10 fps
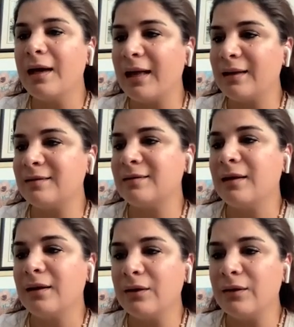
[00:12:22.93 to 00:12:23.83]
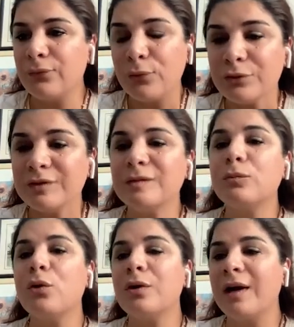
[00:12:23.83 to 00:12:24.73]
And
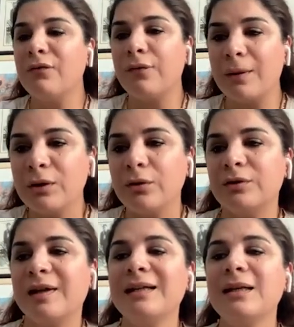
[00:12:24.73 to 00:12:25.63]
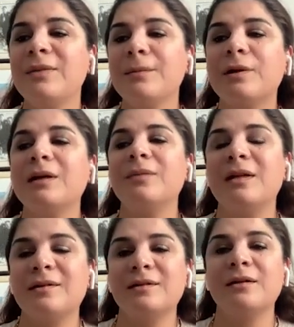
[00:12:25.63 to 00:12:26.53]
furthermore, a pharmacodynamic
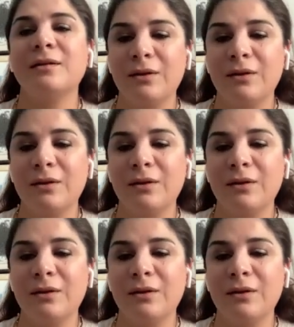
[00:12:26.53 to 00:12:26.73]
parameter,